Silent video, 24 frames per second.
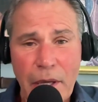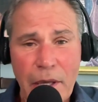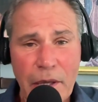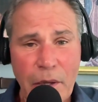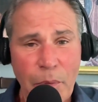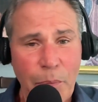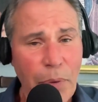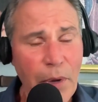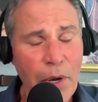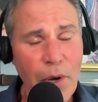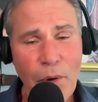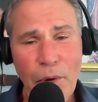
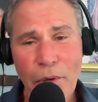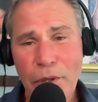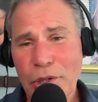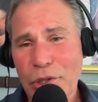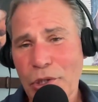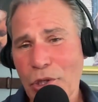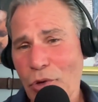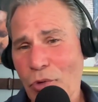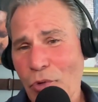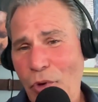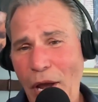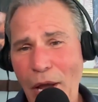the parents,
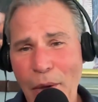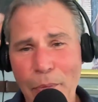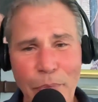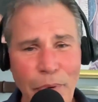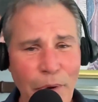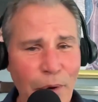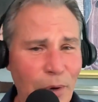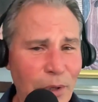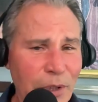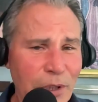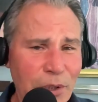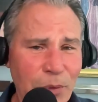the
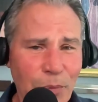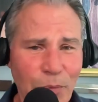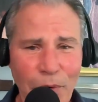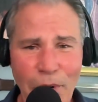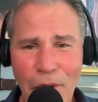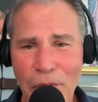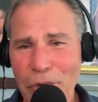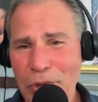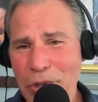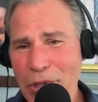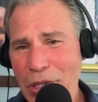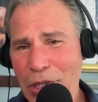grandparents, the
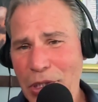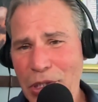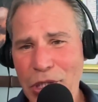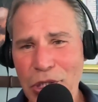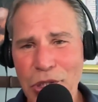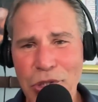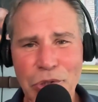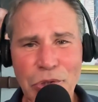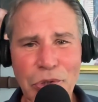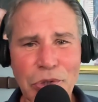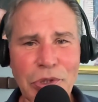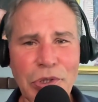brothers, the
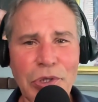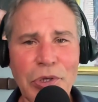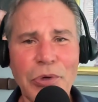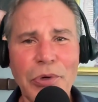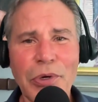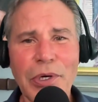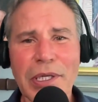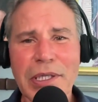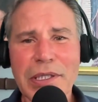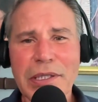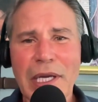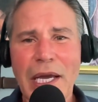sisters that
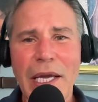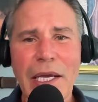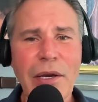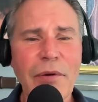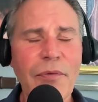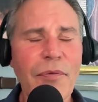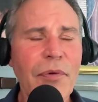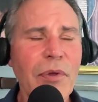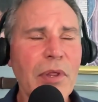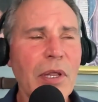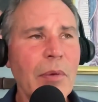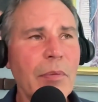are
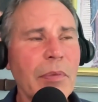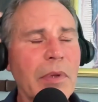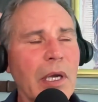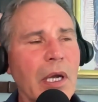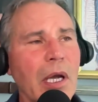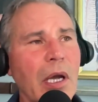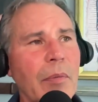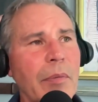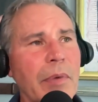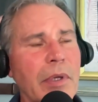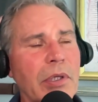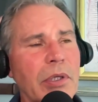excited for them to
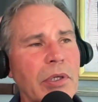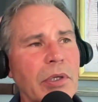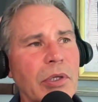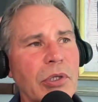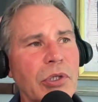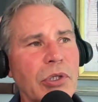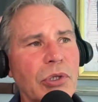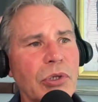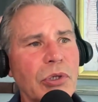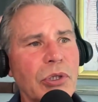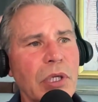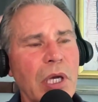come into
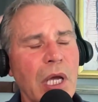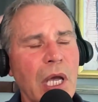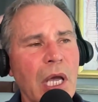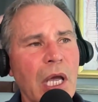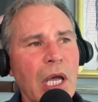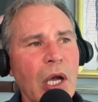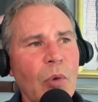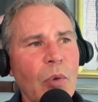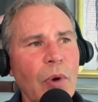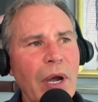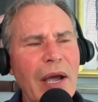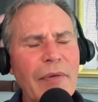the church,
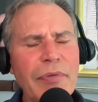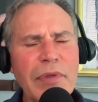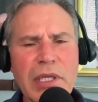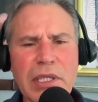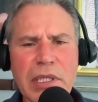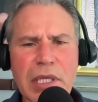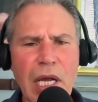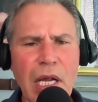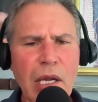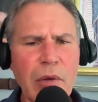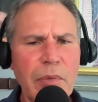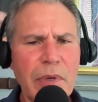we have to
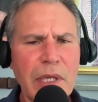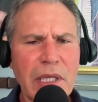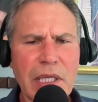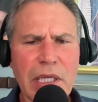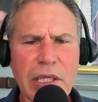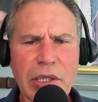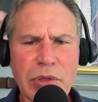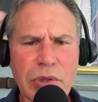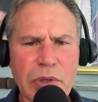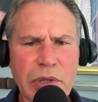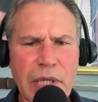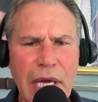tell them that
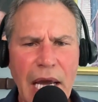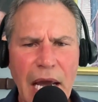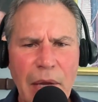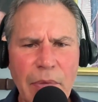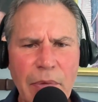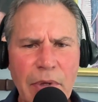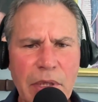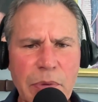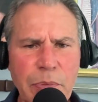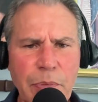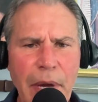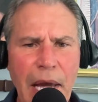these are
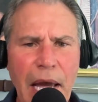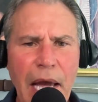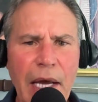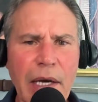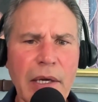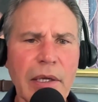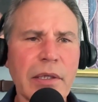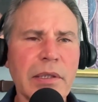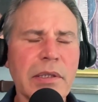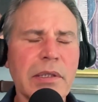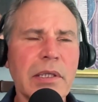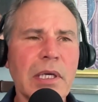timeless
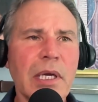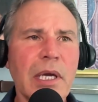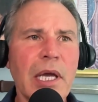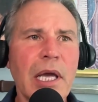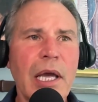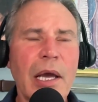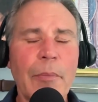battles.